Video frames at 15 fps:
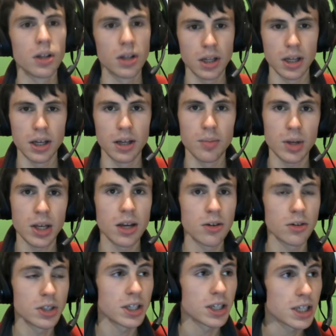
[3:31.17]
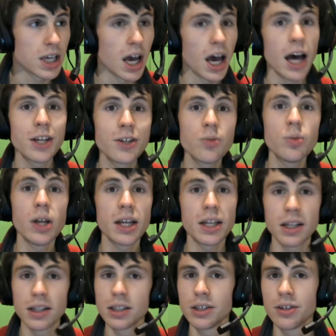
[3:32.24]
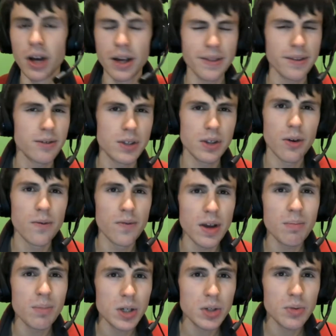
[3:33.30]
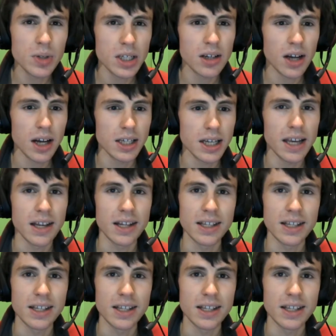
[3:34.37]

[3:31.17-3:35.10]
the Big Hero 6 until like I think it was November 2019.